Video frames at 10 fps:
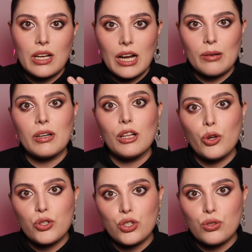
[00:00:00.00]
I'm
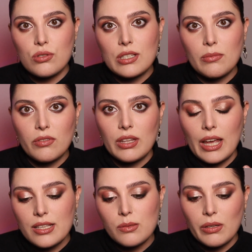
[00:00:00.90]
allergic to some of the
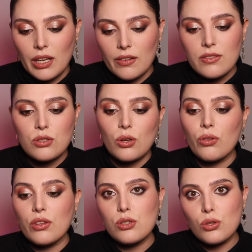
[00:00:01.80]
SPFs, so
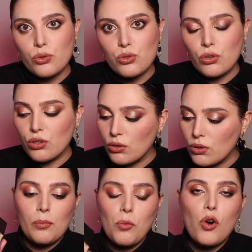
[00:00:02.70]
this is also
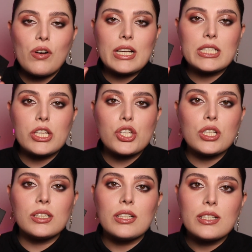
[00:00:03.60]
good. More
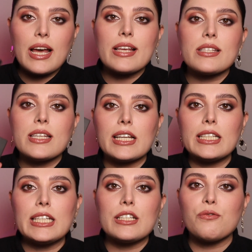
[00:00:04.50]
additional testing
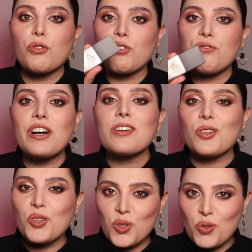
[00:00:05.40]
needed for the final
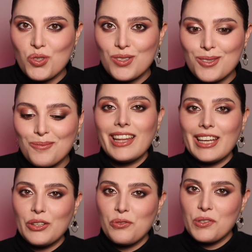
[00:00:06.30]
conclusions.
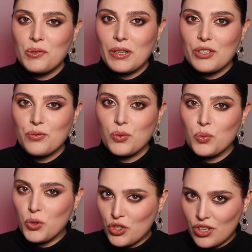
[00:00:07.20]
Thank you very much for
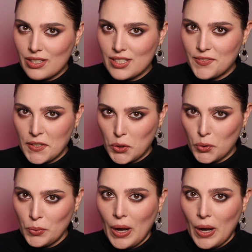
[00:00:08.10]
watching this video.